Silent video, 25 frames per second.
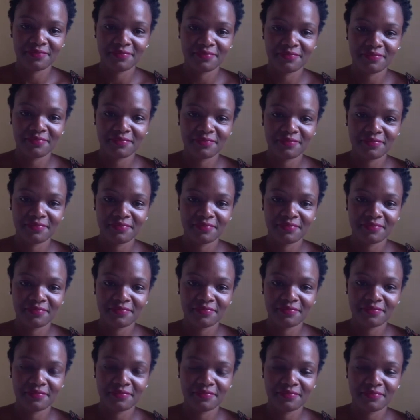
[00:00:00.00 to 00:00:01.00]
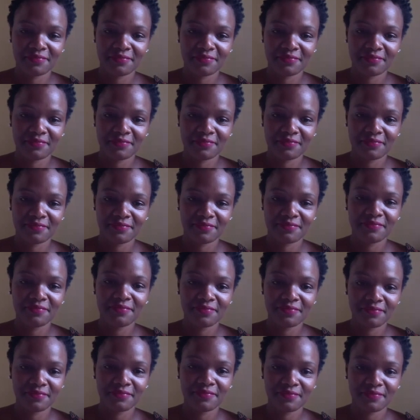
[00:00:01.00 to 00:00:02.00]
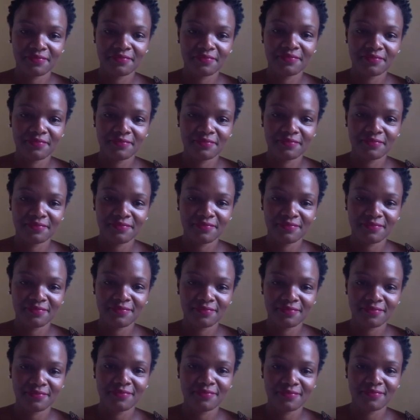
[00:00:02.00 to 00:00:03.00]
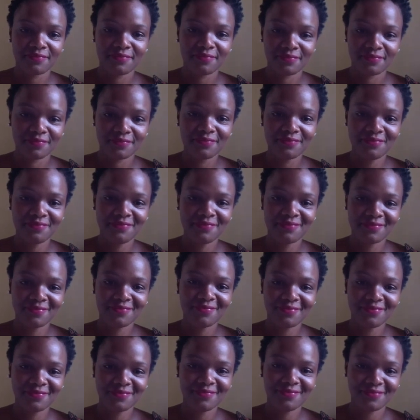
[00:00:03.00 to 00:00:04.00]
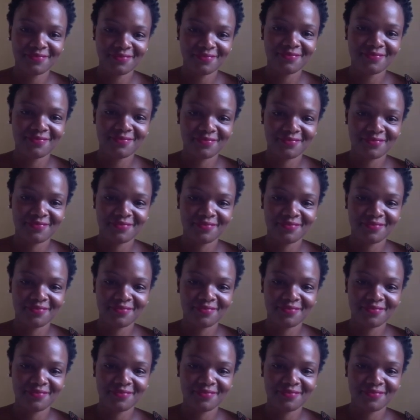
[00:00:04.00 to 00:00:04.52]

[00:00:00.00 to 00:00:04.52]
This person isn't speaking.